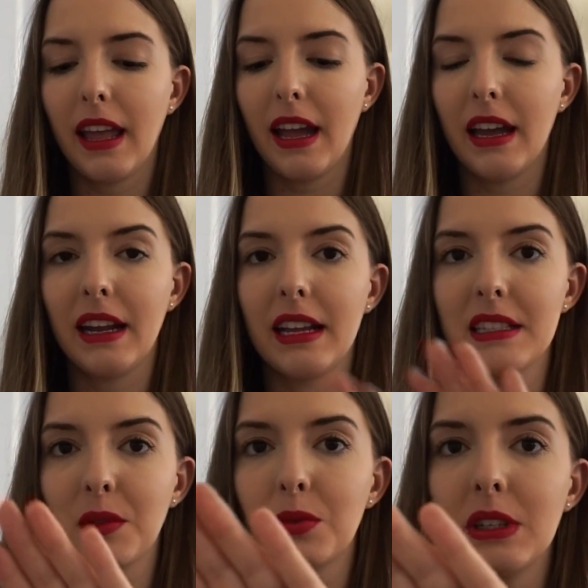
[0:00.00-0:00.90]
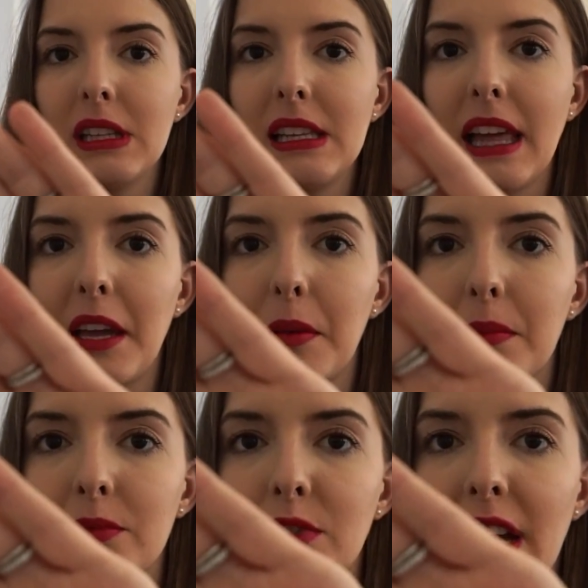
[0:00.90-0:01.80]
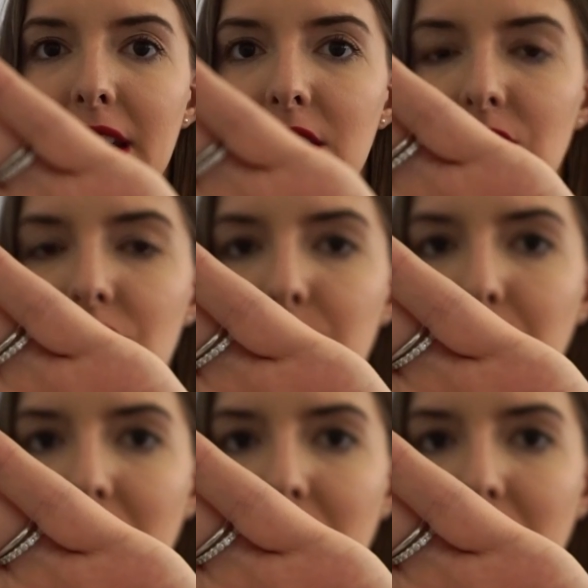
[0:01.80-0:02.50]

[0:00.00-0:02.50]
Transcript: And it's a really like reddish,